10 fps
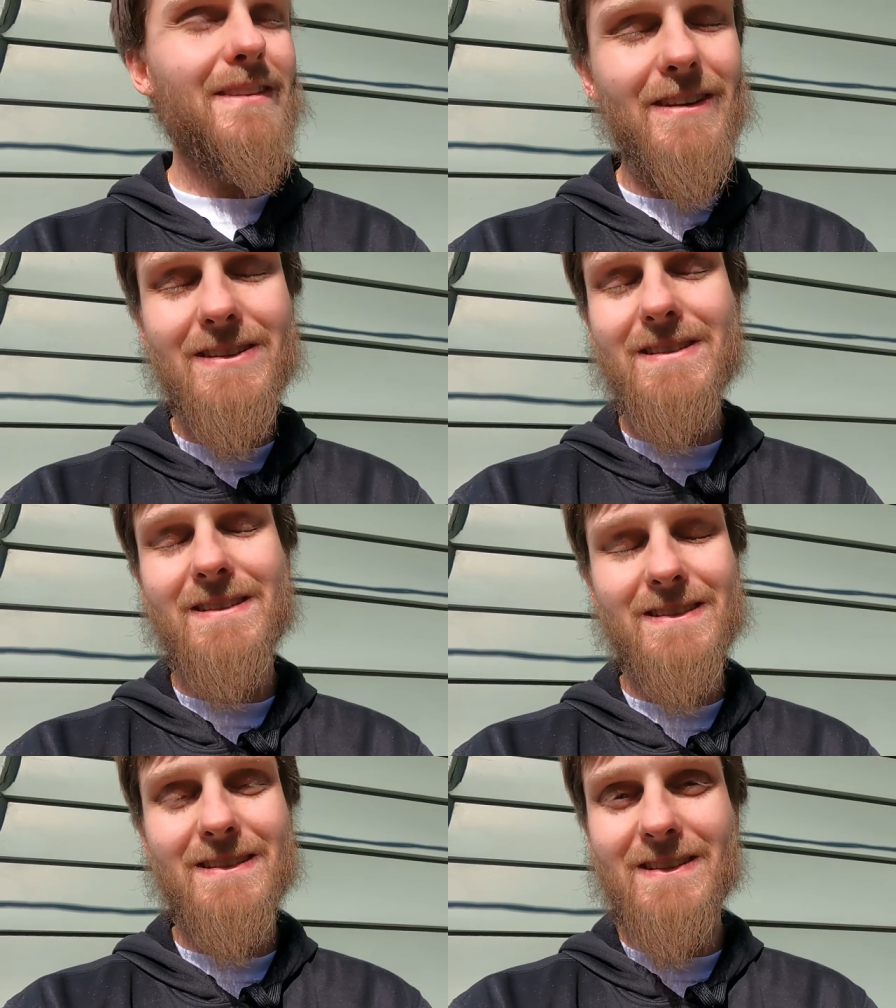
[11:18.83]
this
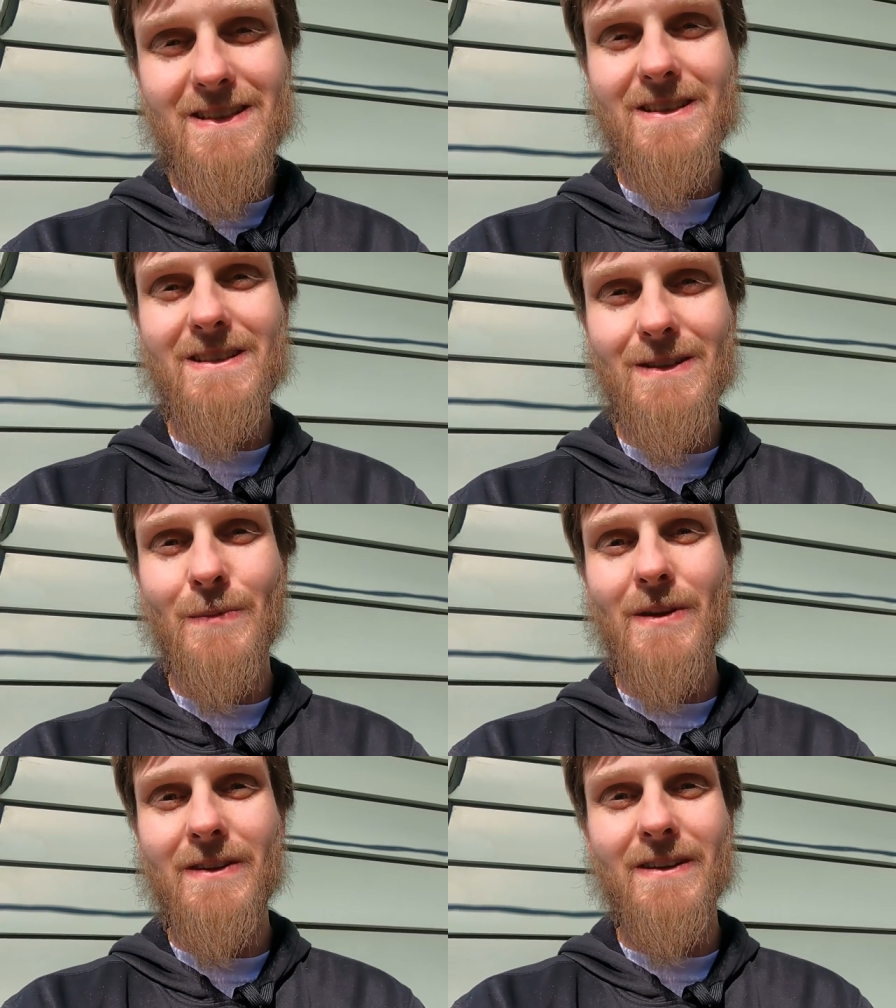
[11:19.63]
is this is
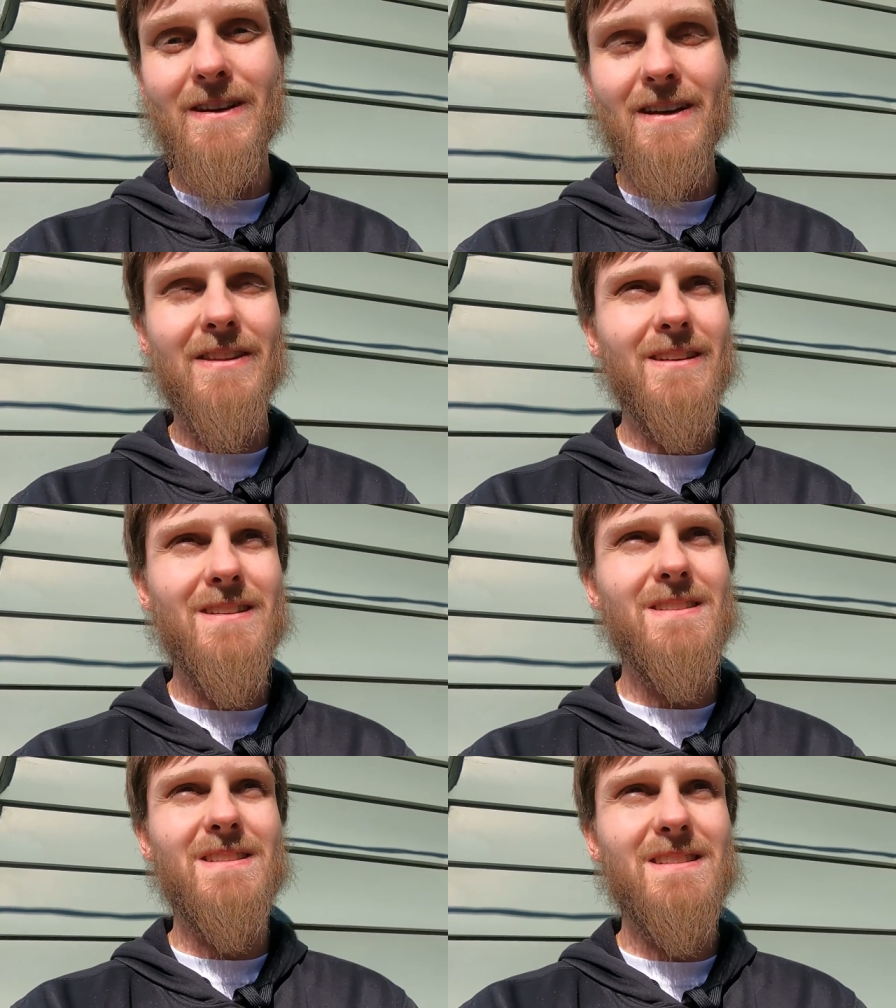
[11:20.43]
something that I think
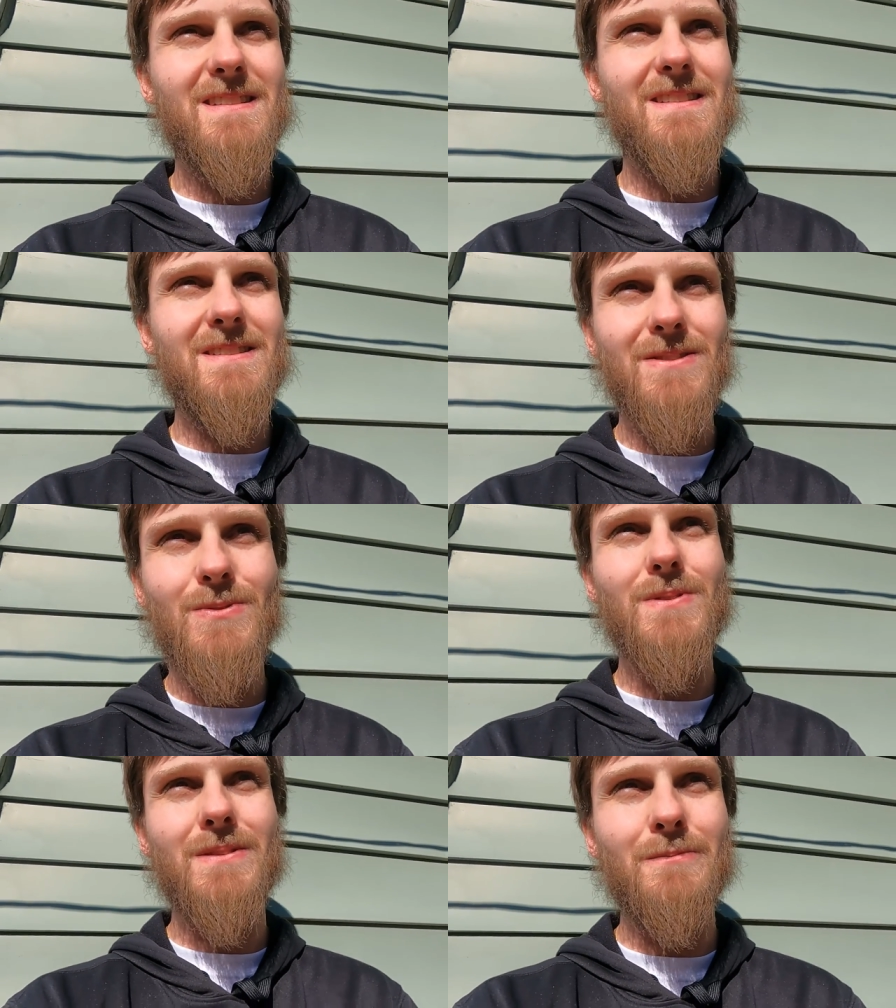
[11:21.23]
he's he's
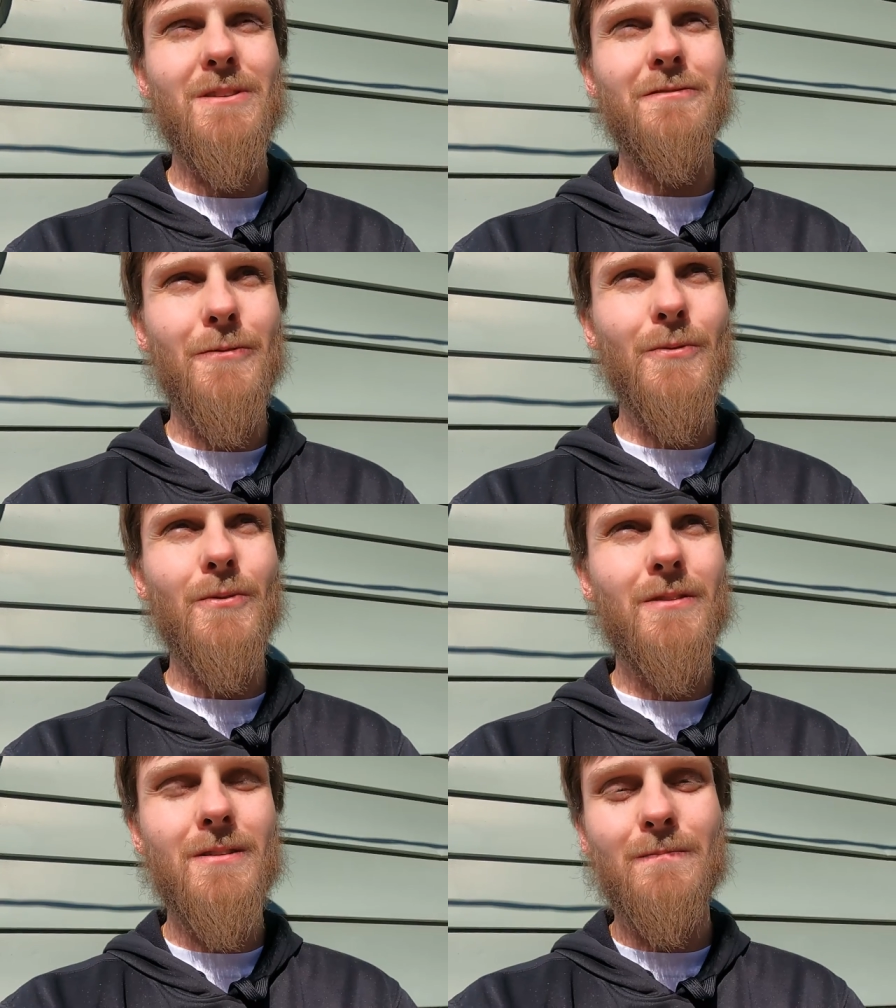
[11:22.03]
using me
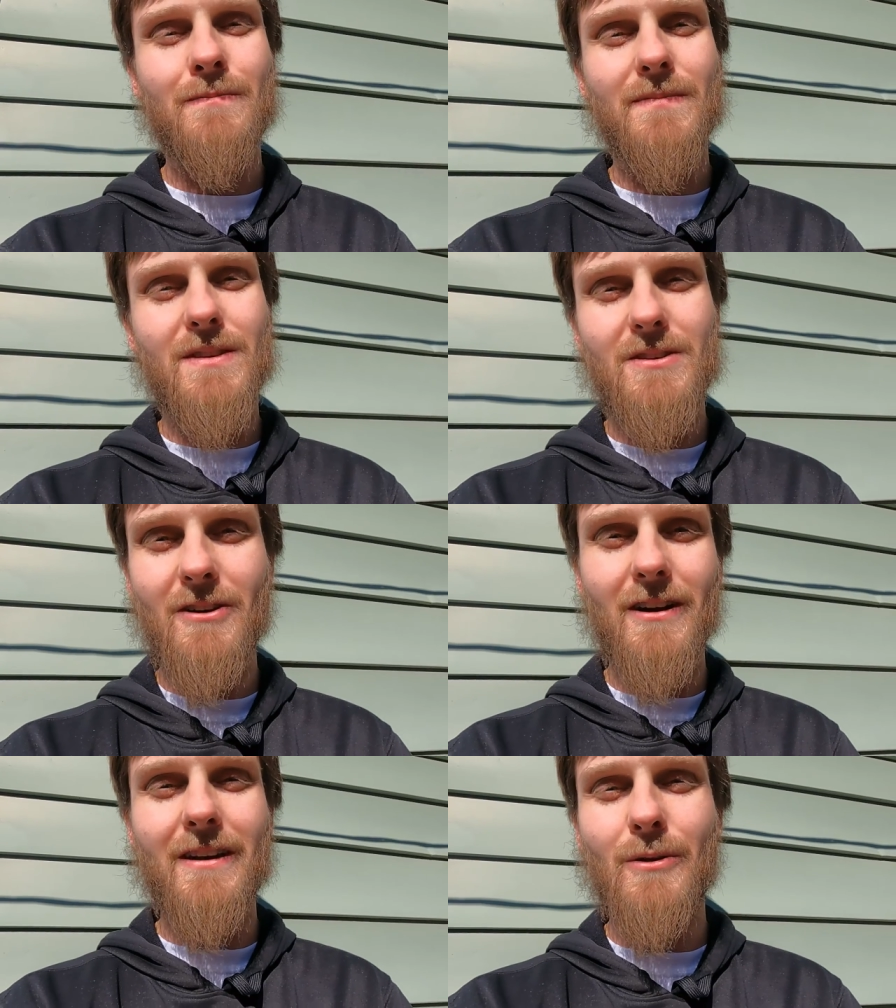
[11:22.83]
for to
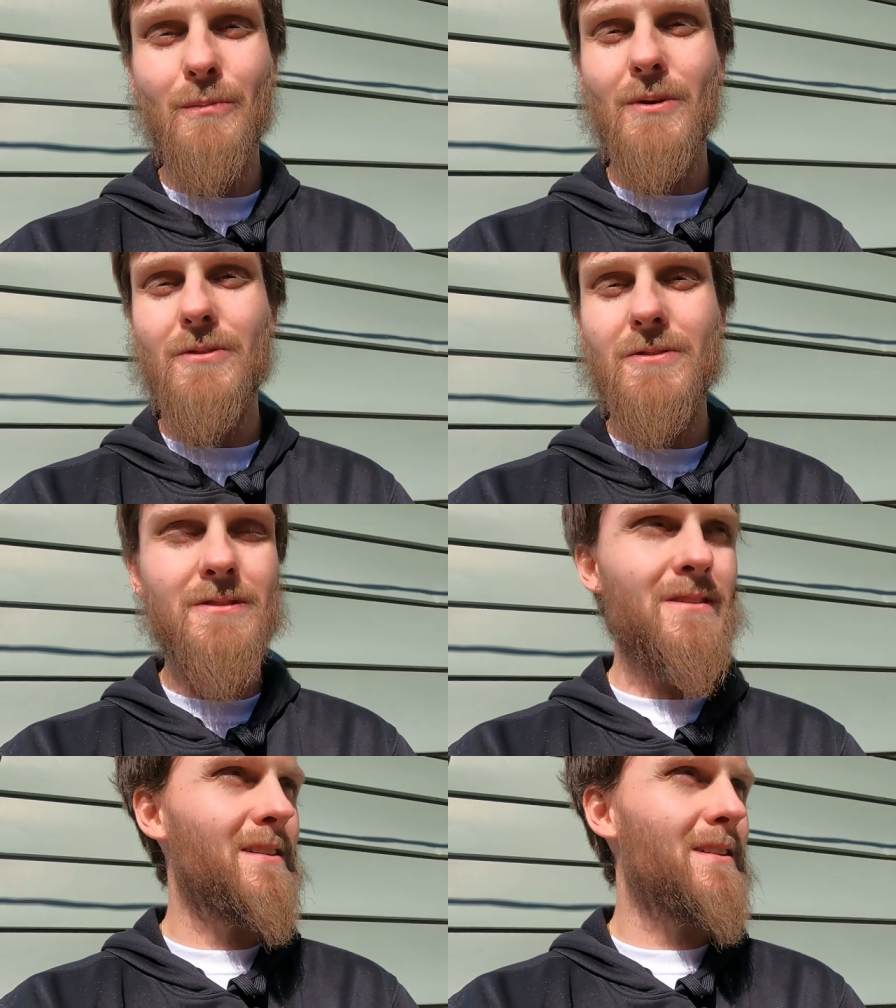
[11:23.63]
try and help others.